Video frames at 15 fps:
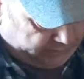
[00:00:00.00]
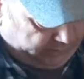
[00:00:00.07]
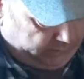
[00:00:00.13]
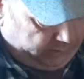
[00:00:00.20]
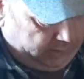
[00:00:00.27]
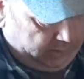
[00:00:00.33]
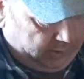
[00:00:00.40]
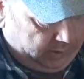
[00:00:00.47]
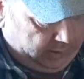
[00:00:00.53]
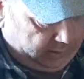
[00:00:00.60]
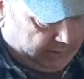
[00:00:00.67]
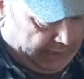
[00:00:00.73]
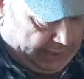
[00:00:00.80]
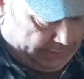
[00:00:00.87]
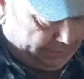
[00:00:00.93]
the
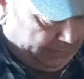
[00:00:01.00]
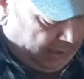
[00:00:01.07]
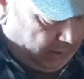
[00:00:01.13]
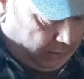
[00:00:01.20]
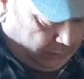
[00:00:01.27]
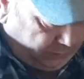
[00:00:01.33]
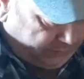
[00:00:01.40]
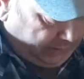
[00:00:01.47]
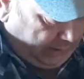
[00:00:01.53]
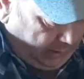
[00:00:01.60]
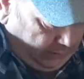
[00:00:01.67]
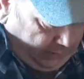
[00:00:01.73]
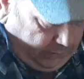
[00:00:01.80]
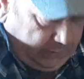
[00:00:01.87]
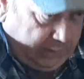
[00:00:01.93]
cotton balls, and
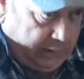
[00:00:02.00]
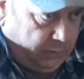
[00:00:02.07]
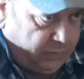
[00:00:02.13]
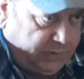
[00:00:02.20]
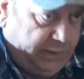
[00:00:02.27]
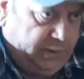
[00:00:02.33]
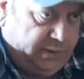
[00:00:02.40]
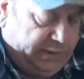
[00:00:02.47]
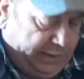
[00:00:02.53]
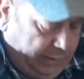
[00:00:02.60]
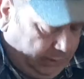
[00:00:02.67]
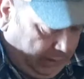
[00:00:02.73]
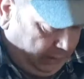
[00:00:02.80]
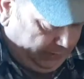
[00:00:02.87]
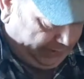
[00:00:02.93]
all, seal
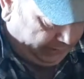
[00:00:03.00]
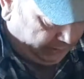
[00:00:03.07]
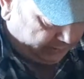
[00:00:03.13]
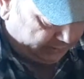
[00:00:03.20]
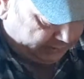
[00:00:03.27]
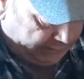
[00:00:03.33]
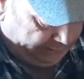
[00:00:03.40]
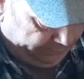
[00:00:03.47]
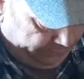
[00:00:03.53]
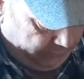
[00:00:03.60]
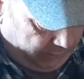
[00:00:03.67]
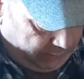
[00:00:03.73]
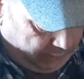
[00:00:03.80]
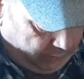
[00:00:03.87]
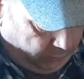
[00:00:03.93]
sealer, all that good stuff,
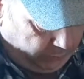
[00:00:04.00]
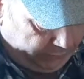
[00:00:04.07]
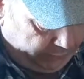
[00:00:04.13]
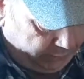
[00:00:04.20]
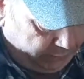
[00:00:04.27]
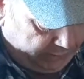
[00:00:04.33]
when you're